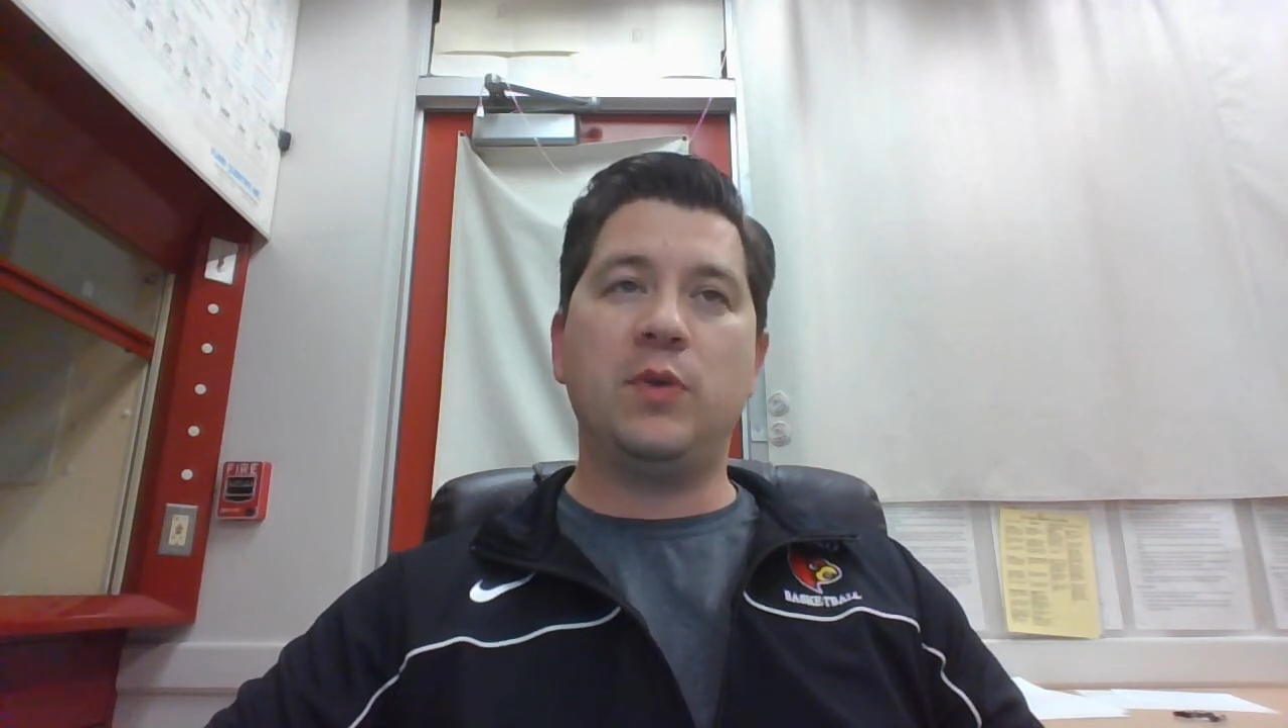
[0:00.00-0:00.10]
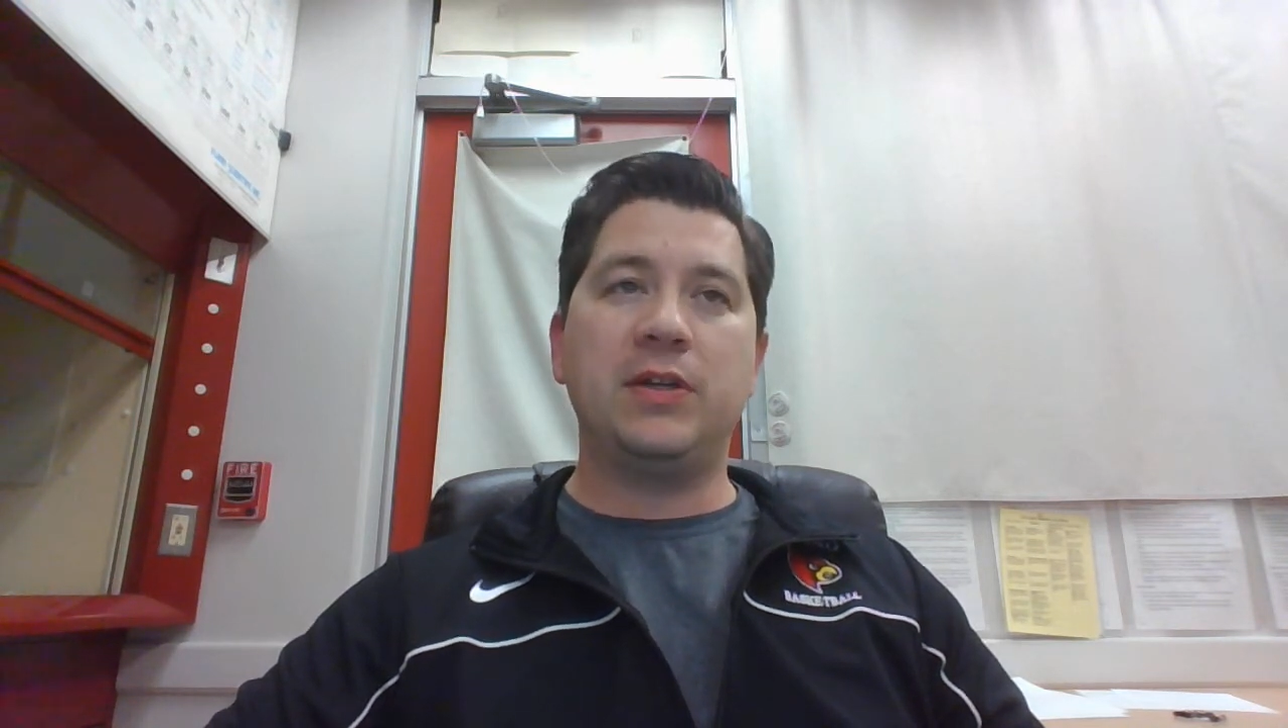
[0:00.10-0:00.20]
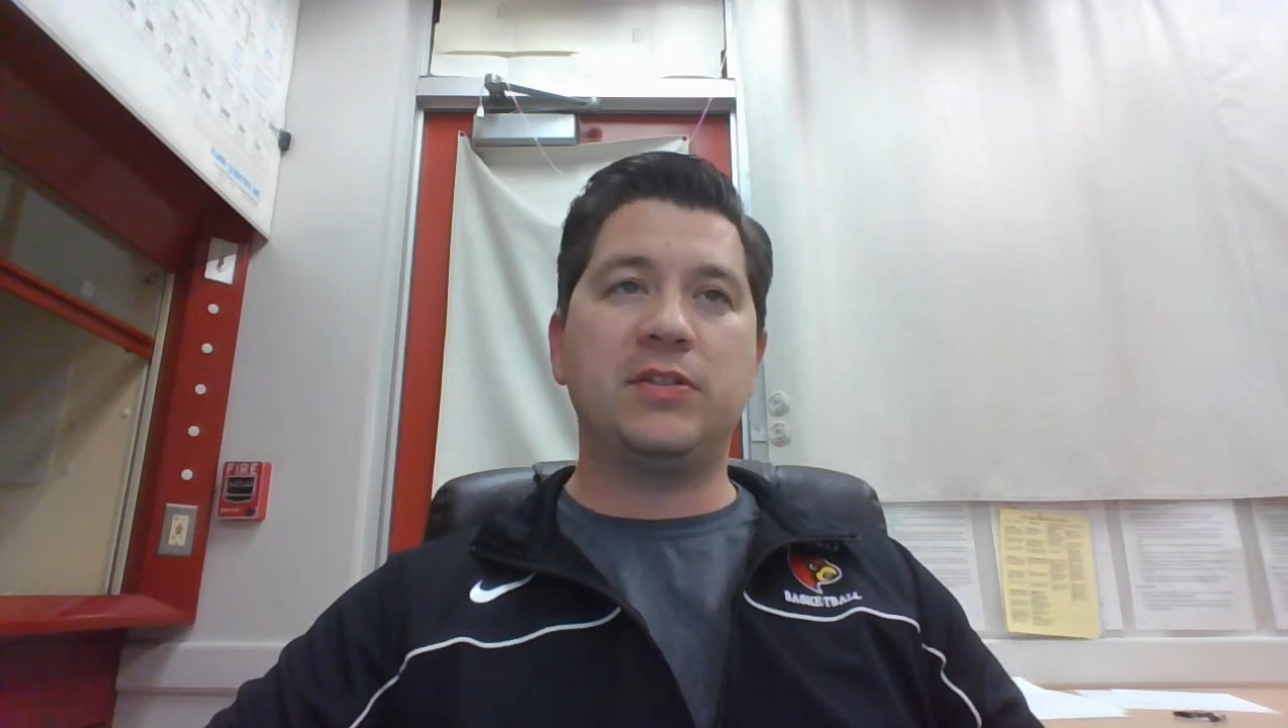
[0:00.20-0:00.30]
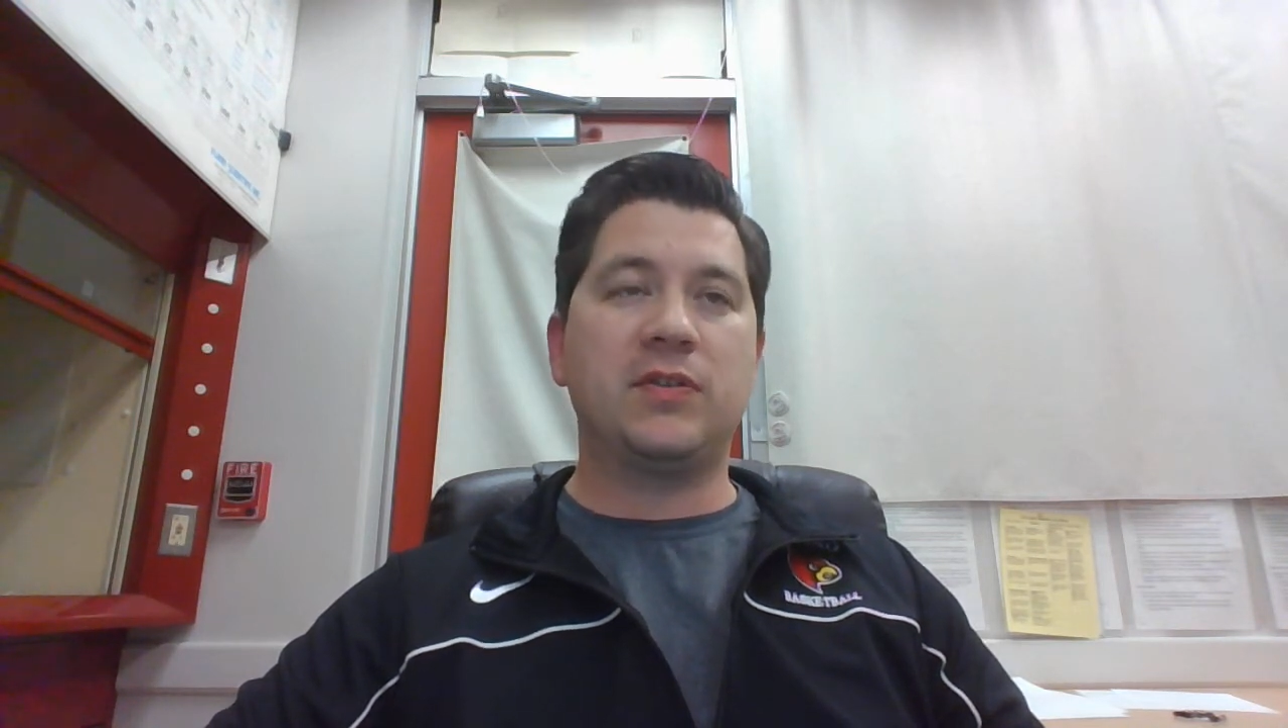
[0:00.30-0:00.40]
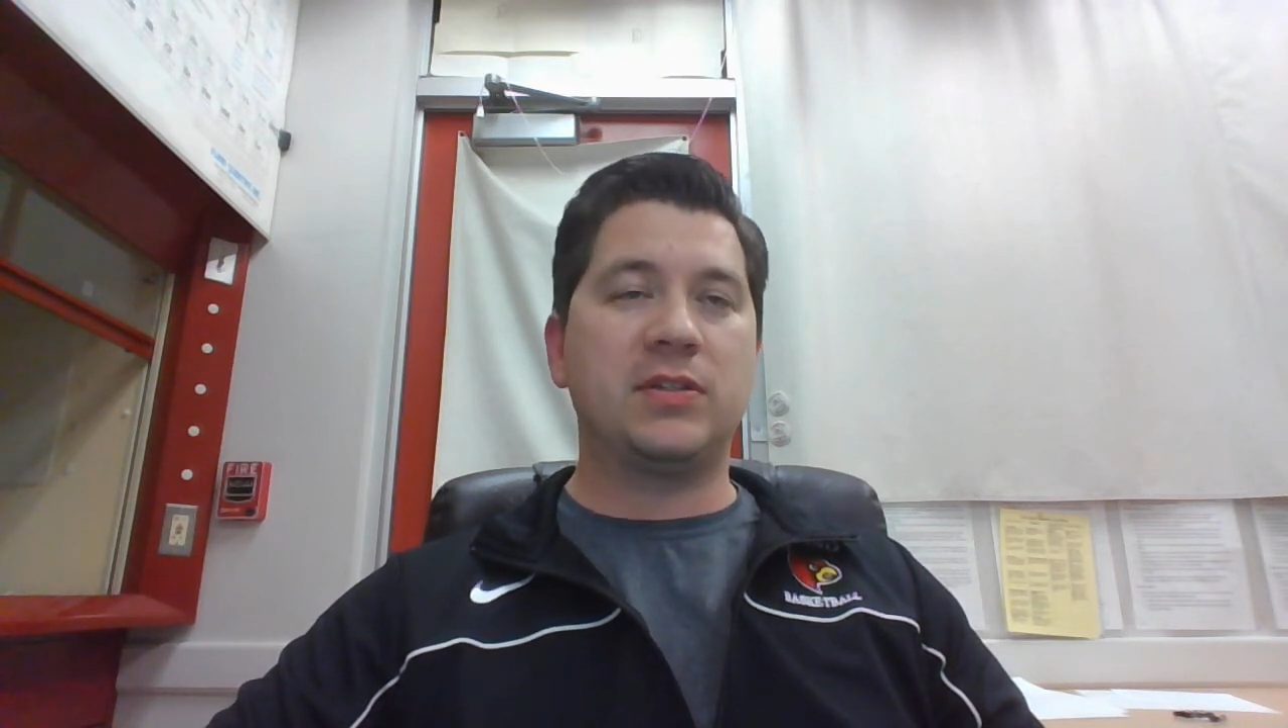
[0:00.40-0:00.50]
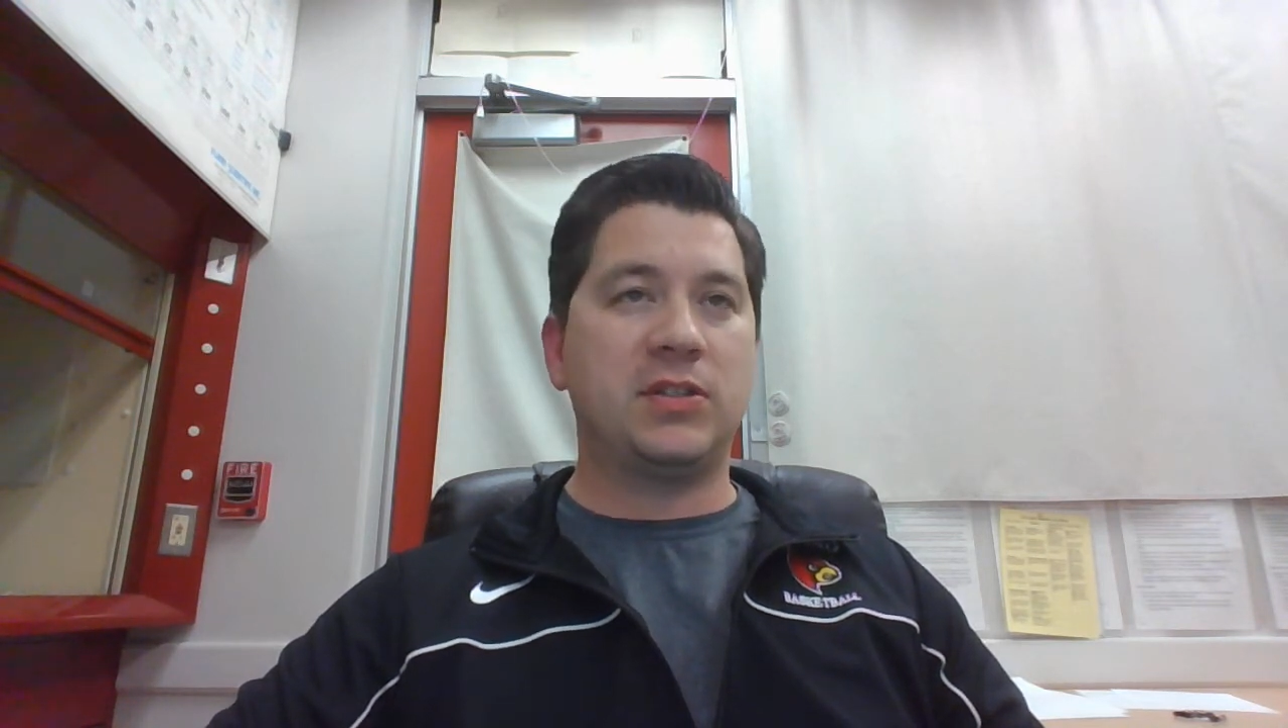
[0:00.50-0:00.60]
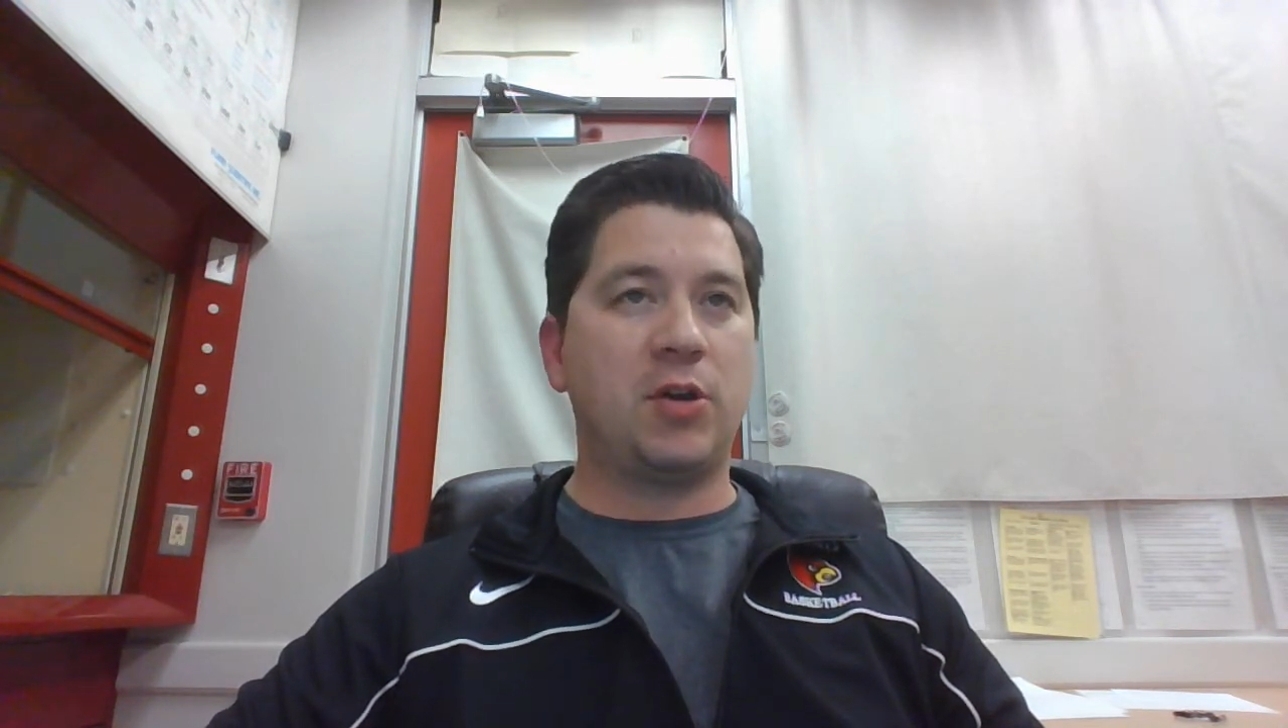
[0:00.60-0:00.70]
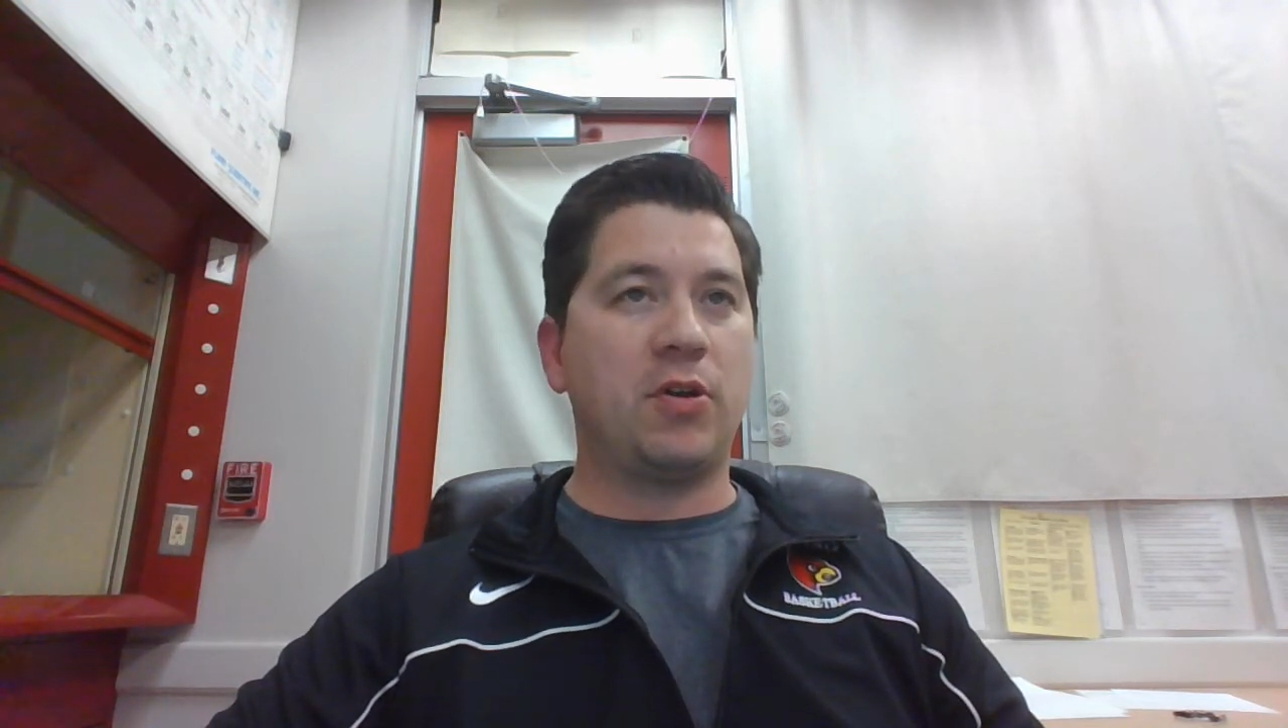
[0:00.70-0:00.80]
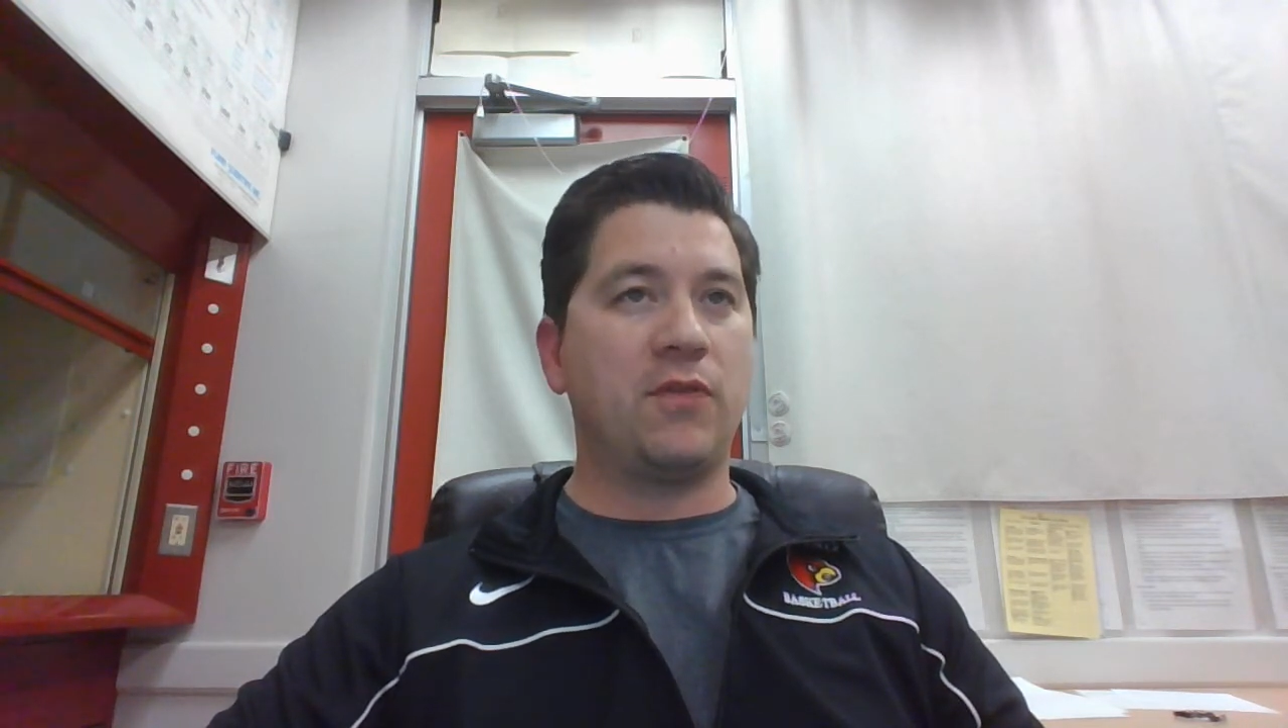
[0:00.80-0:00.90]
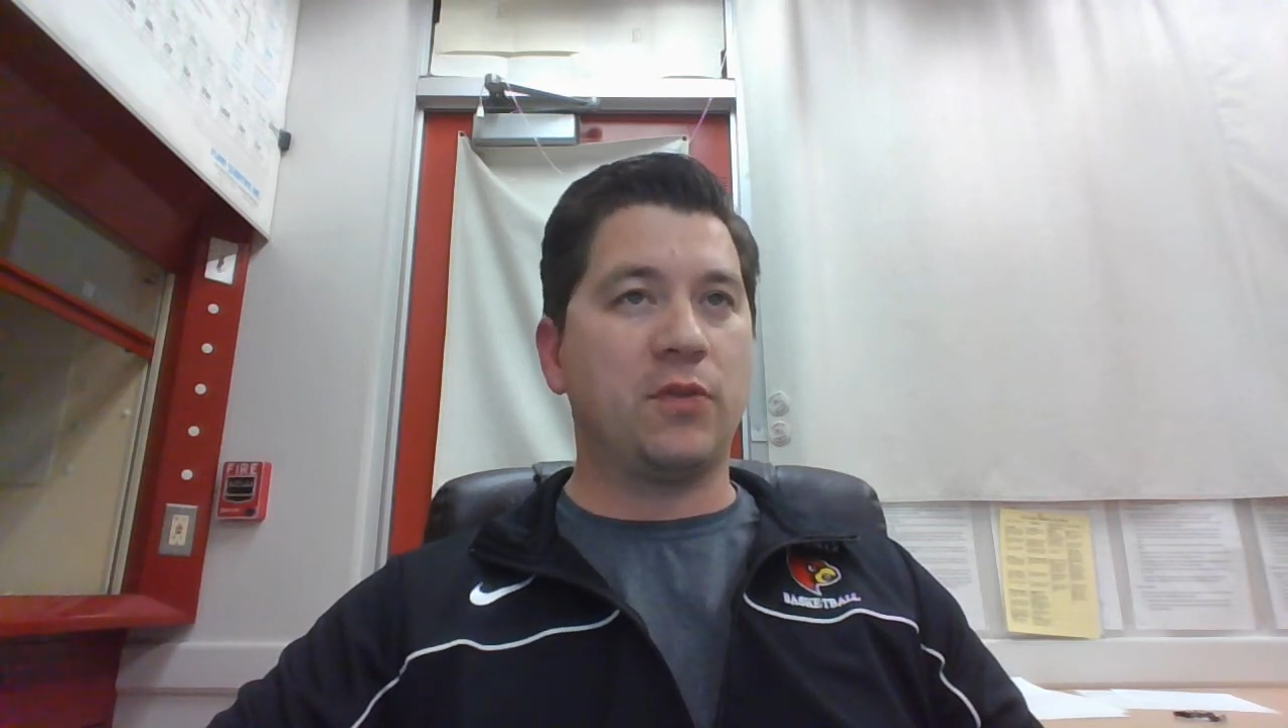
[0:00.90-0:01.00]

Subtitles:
ways of considering